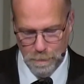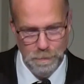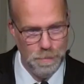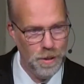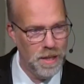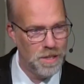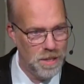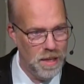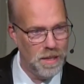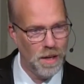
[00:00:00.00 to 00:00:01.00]
Putting
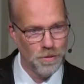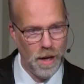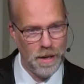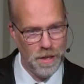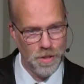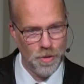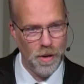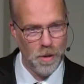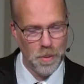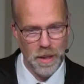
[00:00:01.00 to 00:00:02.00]
seed on rocky
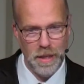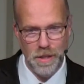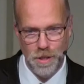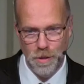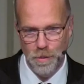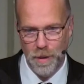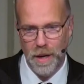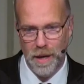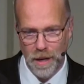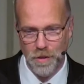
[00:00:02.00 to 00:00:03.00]
soil would lead to a
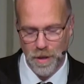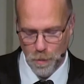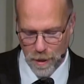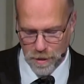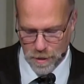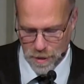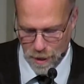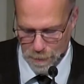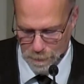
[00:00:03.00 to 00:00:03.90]
hungry wintertime.